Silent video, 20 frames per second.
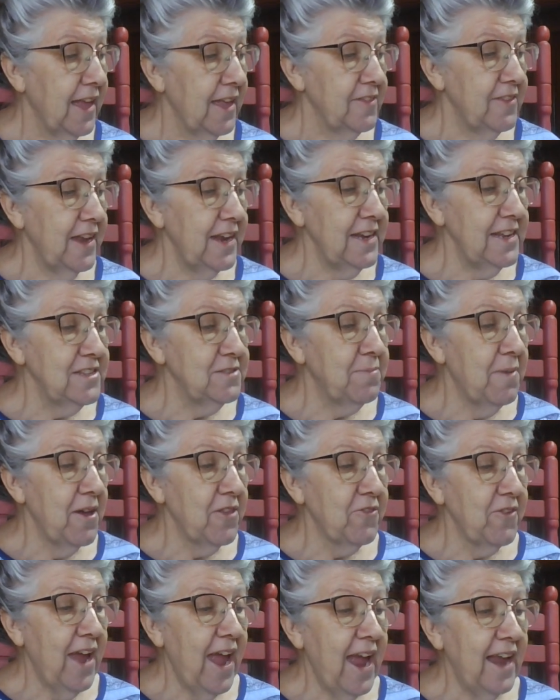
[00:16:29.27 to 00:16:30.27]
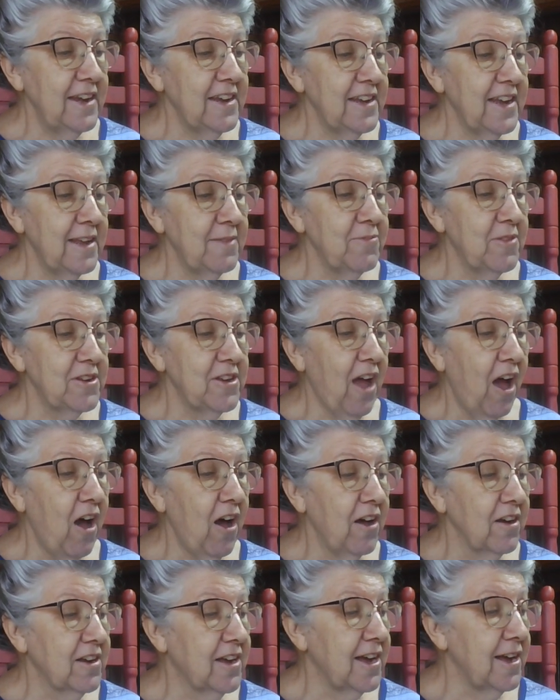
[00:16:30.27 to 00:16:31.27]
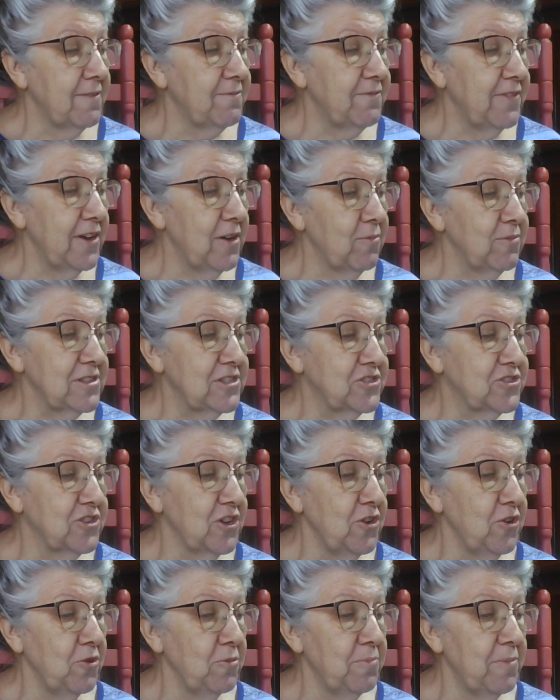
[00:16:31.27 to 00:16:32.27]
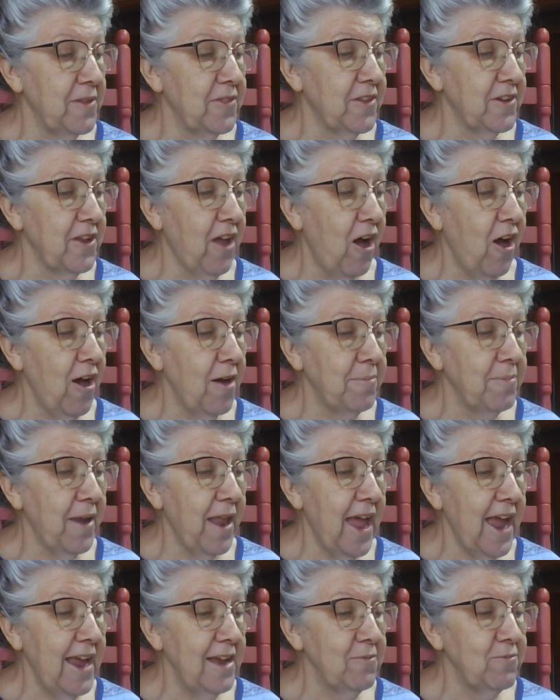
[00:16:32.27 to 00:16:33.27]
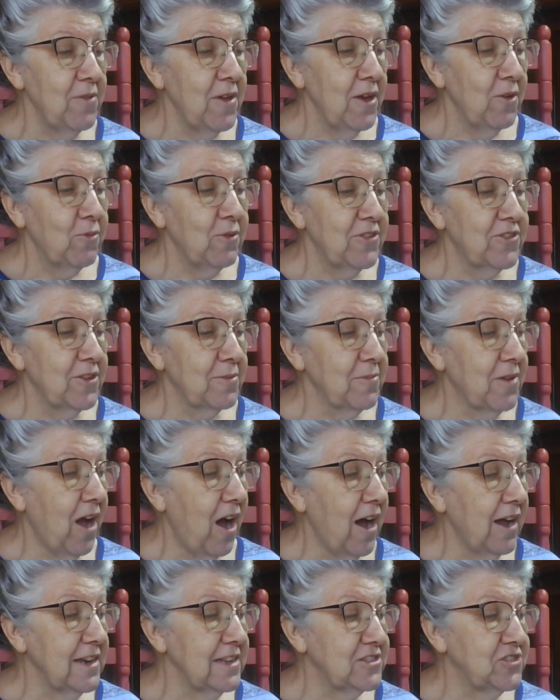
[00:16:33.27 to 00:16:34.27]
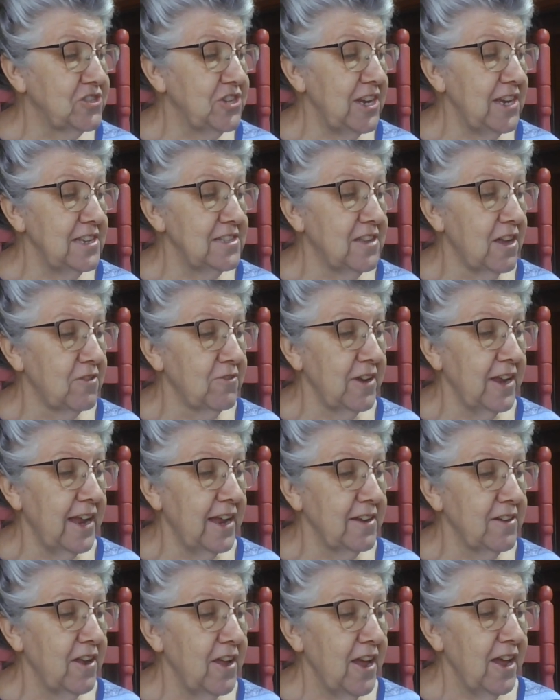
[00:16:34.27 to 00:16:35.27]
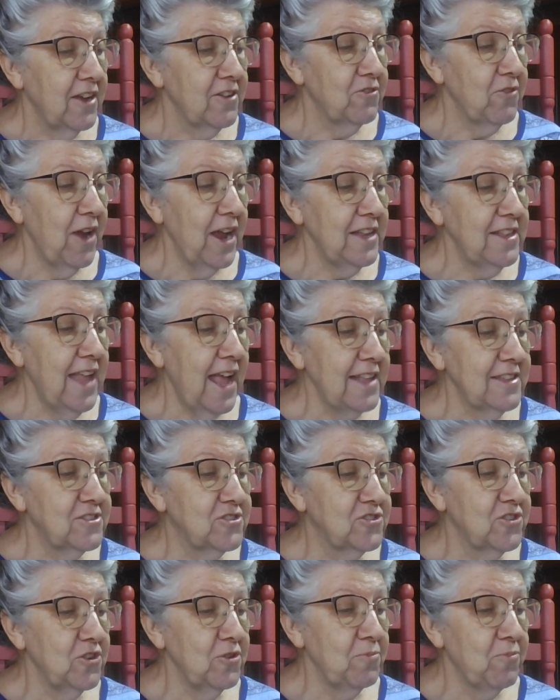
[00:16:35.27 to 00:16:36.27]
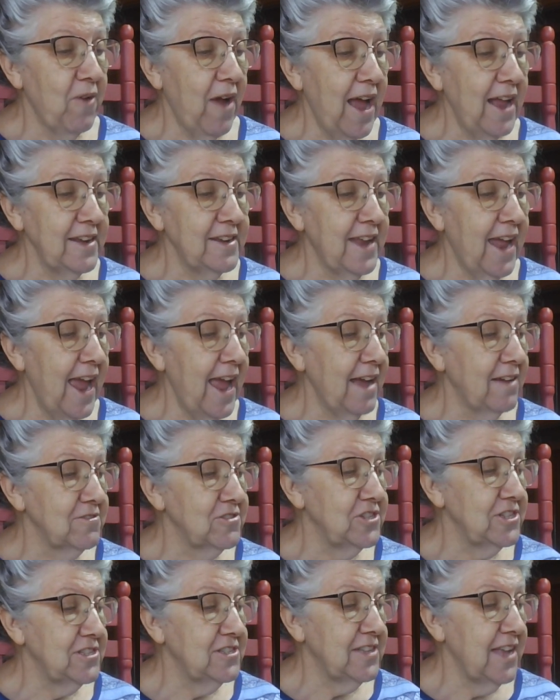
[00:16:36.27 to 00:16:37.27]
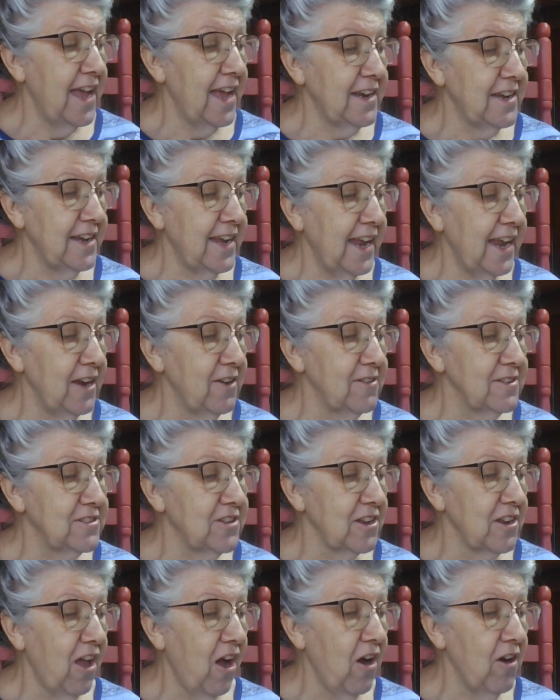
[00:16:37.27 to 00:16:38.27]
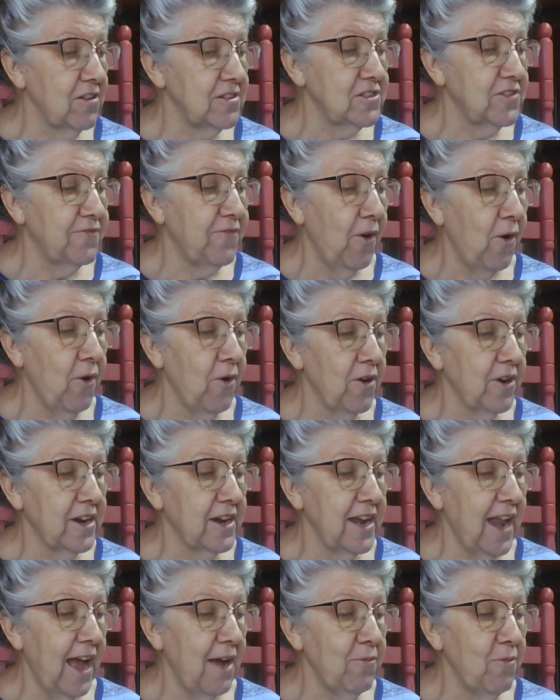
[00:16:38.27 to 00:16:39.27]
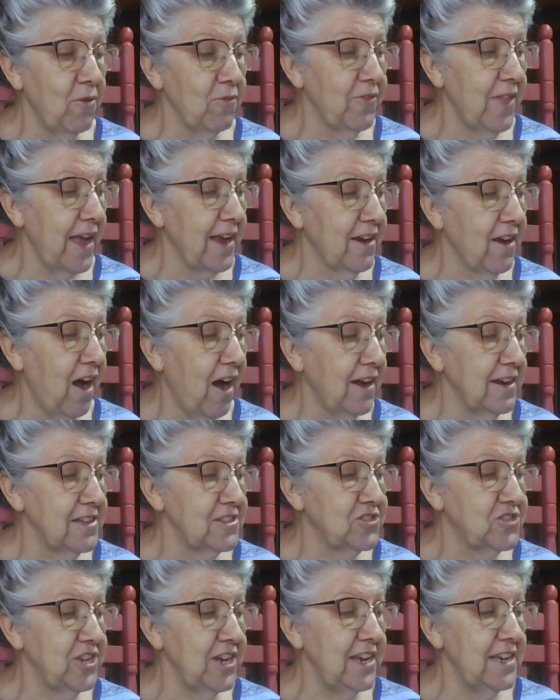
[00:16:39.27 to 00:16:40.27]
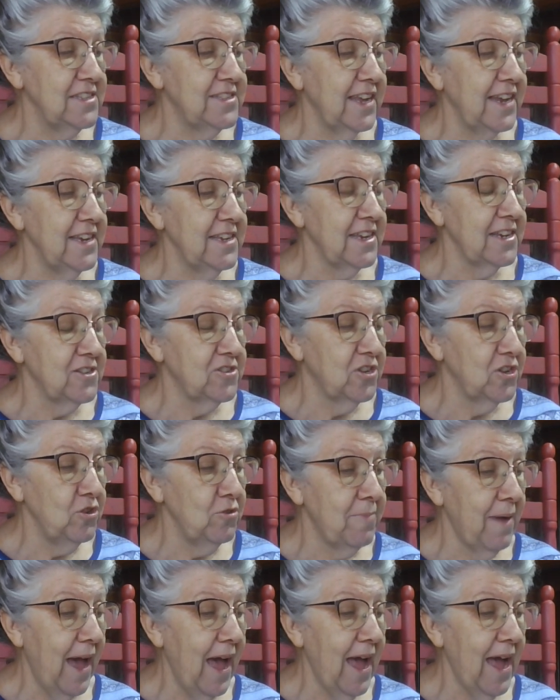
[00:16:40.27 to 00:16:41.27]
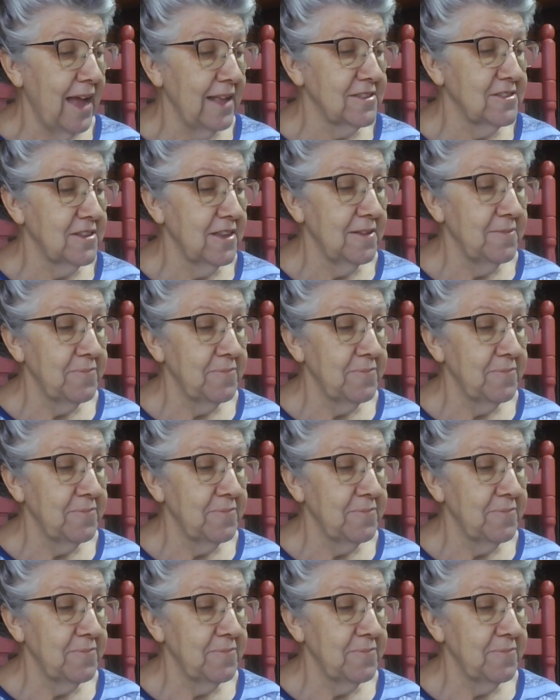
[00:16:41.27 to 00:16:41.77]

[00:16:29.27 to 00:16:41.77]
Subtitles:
Then his mother handed him the doll cup filled with soup and the doll plate with some cottage cheese on it. "Drink that soup right down," she said, "and here is a large fork, and I want that cottage cheese eaten in 2 bites.